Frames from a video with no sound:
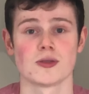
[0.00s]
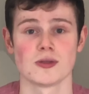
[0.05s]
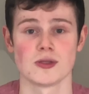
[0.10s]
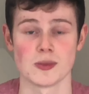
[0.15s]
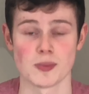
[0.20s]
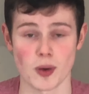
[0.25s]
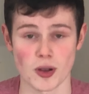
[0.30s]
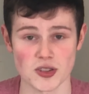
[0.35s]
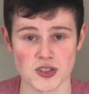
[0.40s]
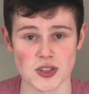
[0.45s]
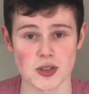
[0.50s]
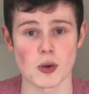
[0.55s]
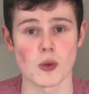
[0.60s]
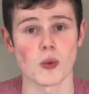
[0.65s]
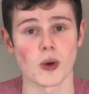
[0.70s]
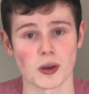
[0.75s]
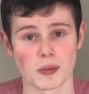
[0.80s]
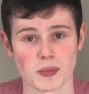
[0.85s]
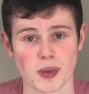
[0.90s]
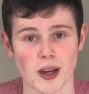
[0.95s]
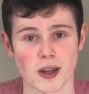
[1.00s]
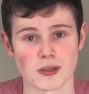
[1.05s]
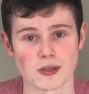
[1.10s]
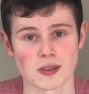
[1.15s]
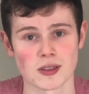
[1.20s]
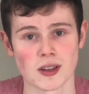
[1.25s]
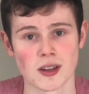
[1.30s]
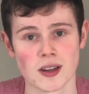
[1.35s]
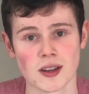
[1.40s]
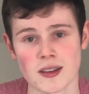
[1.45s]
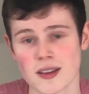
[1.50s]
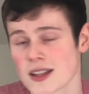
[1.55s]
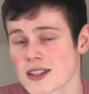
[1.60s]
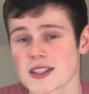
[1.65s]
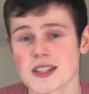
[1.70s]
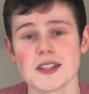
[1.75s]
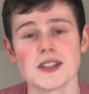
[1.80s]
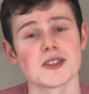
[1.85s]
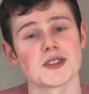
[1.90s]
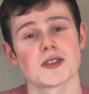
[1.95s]
deposit £1. That's
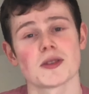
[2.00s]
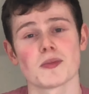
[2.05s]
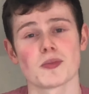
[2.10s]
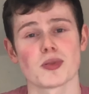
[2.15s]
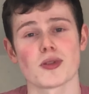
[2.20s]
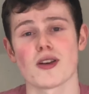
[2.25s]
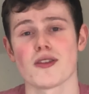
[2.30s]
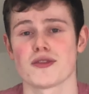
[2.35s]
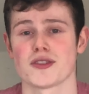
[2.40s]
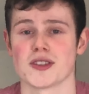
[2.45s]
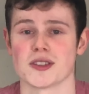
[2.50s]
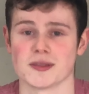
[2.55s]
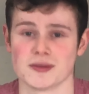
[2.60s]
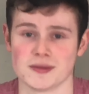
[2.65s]
instant profit.